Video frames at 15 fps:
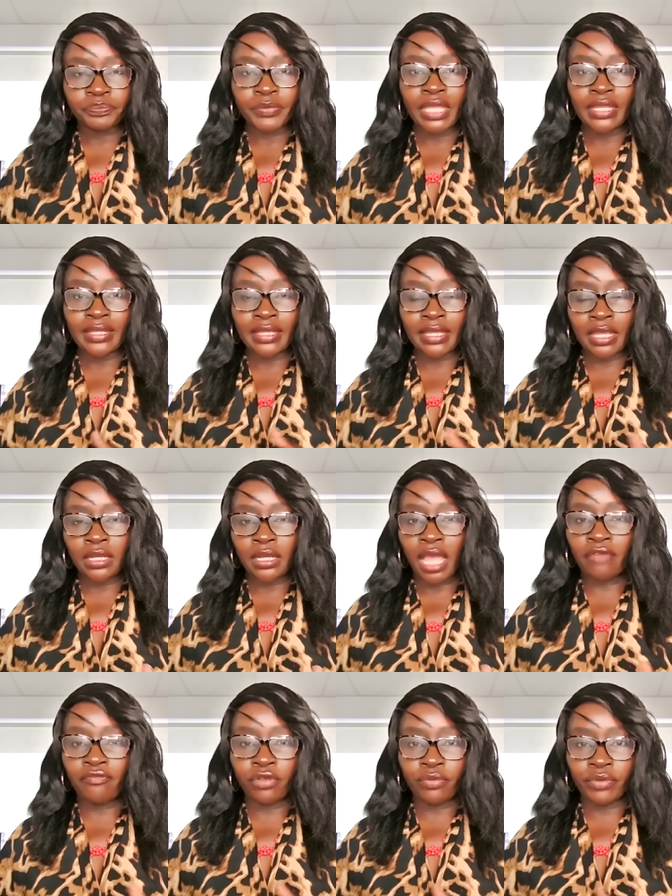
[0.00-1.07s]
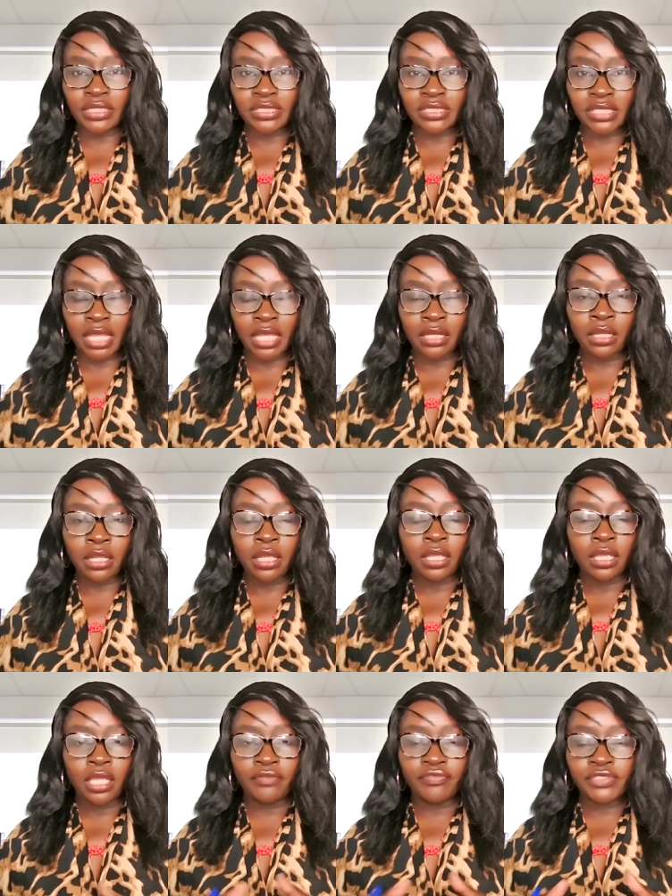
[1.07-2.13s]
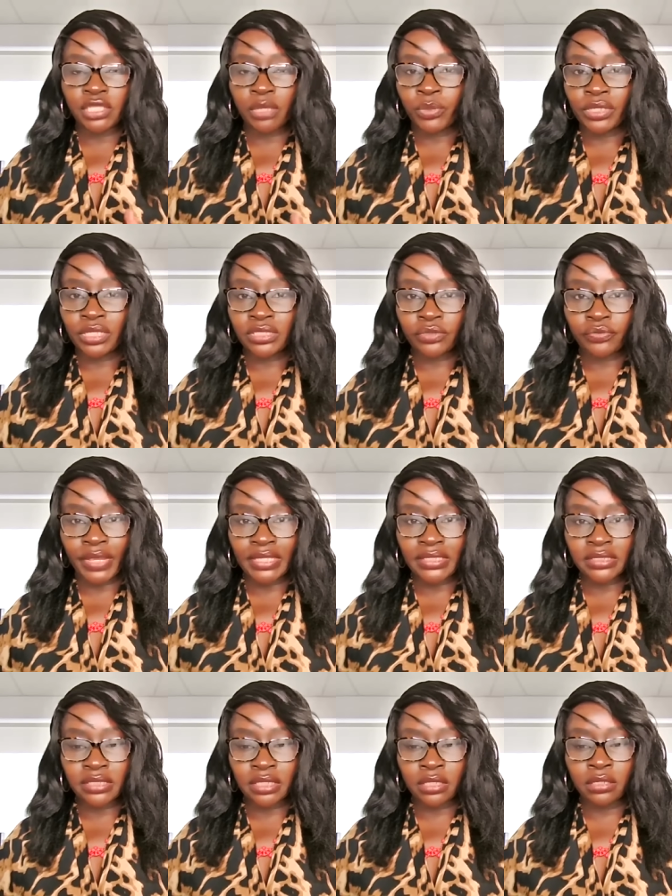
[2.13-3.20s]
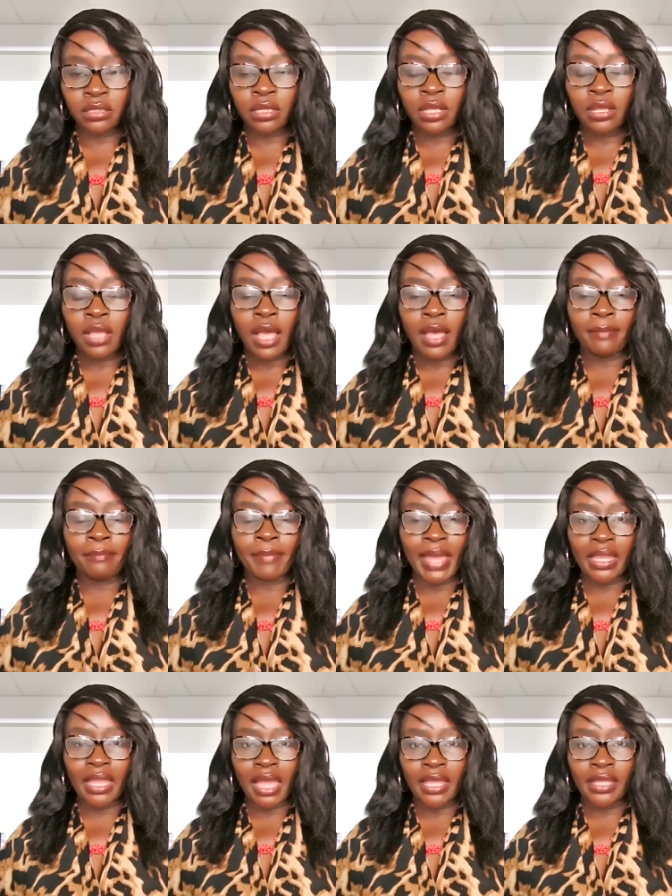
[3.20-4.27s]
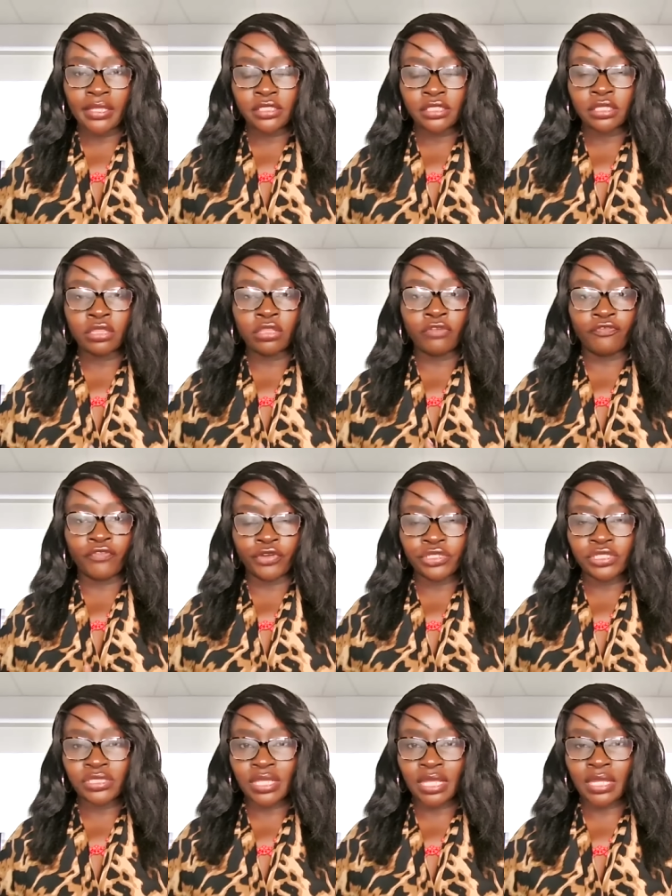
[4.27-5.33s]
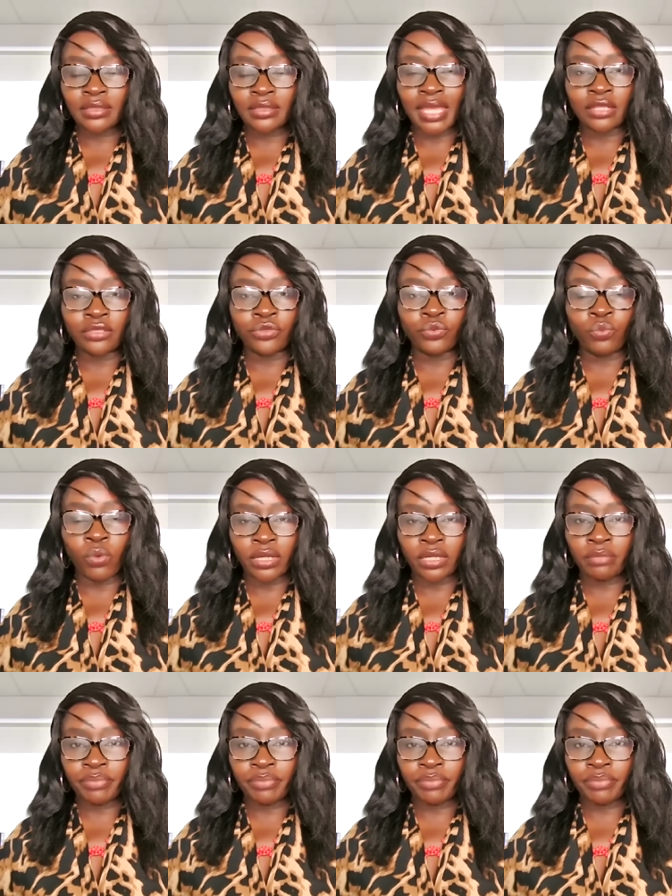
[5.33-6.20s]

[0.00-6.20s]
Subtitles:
And again, I've already said, if someone is arrested by ICE, the first thing that you want